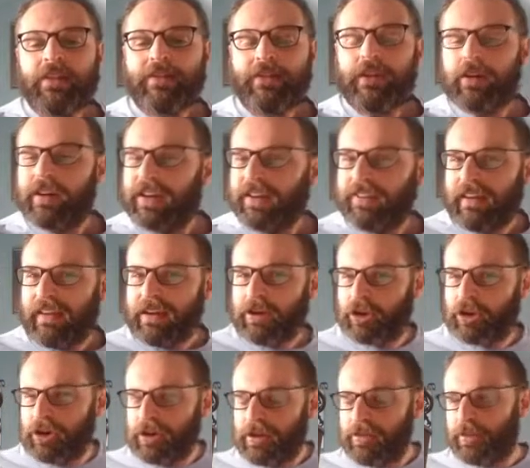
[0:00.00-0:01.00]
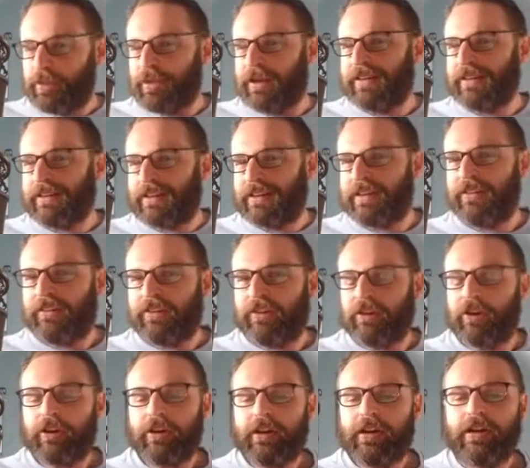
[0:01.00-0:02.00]
There is a good thing to
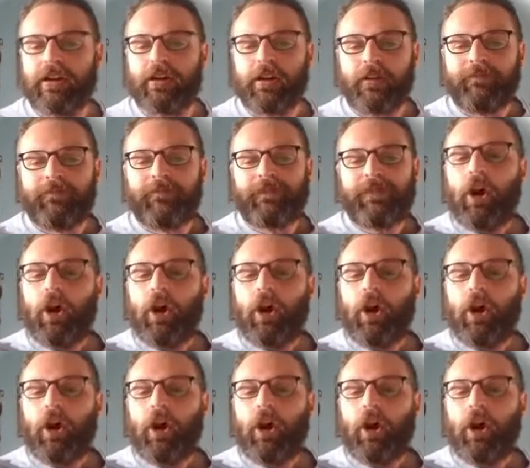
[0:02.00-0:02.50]
consider here.